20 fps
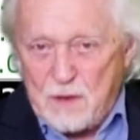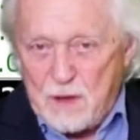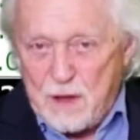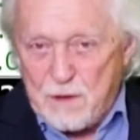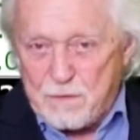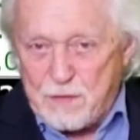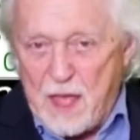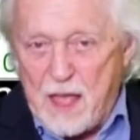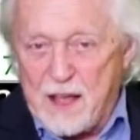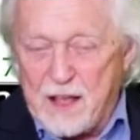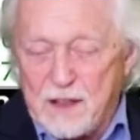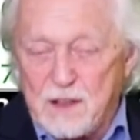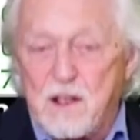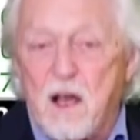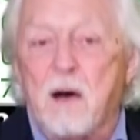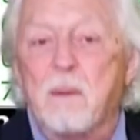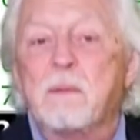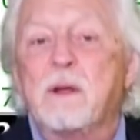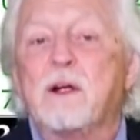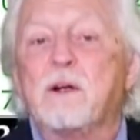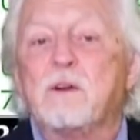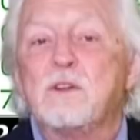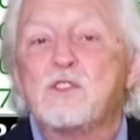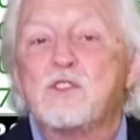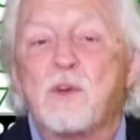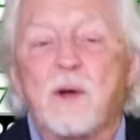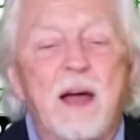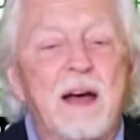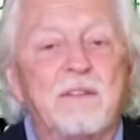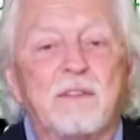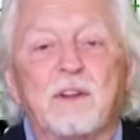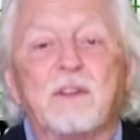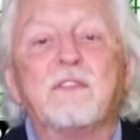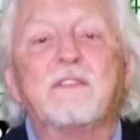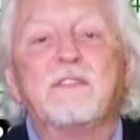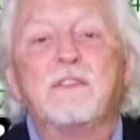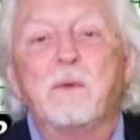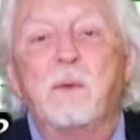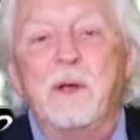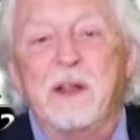If they could come here and
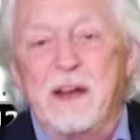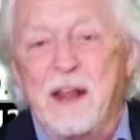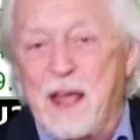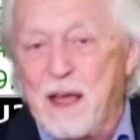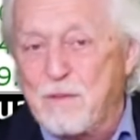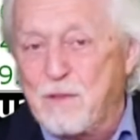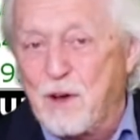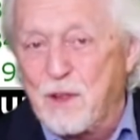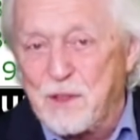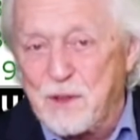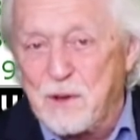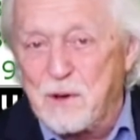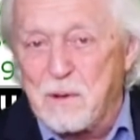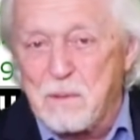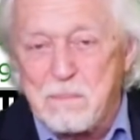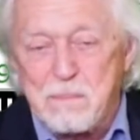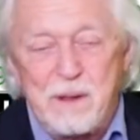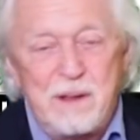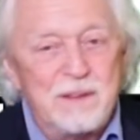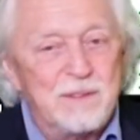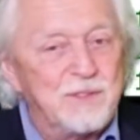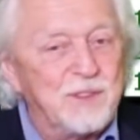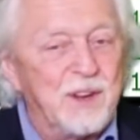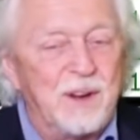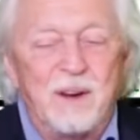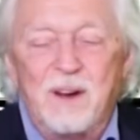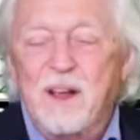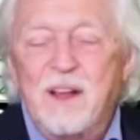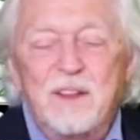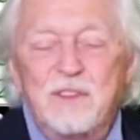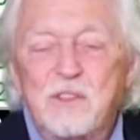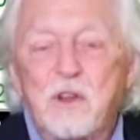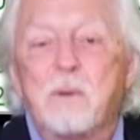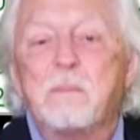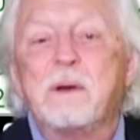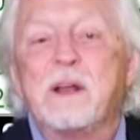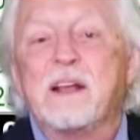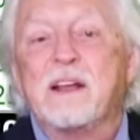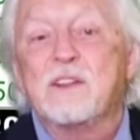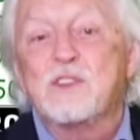travel, we'd have all the Europeans here.
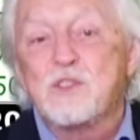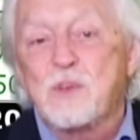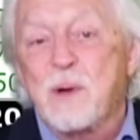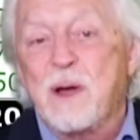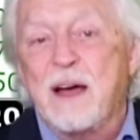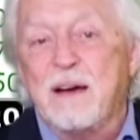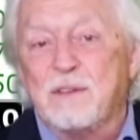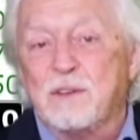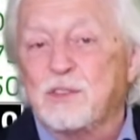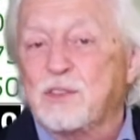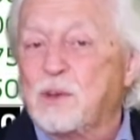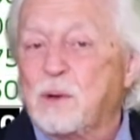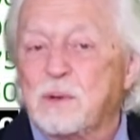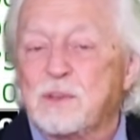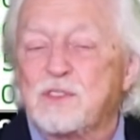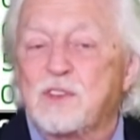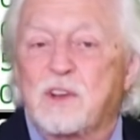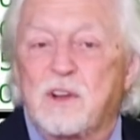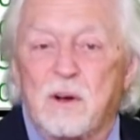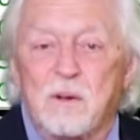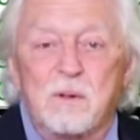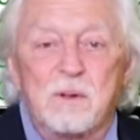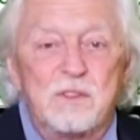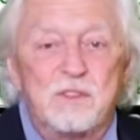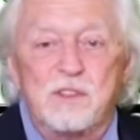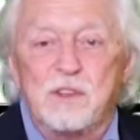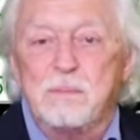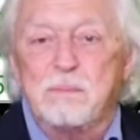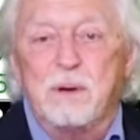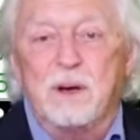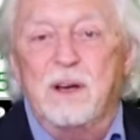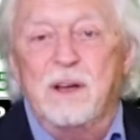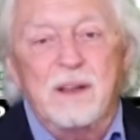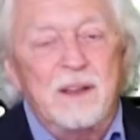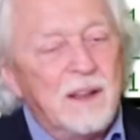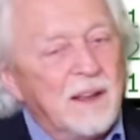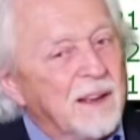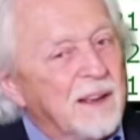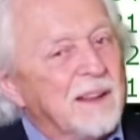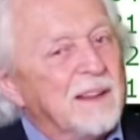Nobody can travel, so it's a currency play.